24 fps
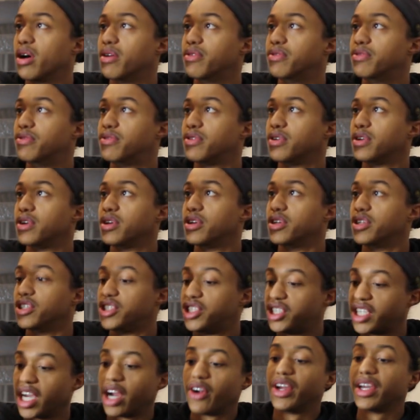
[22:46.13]
of
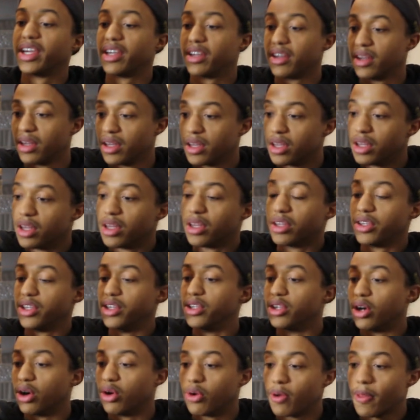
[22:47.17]
sharing
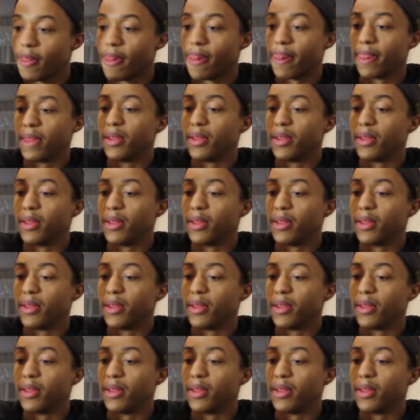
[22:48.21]
you know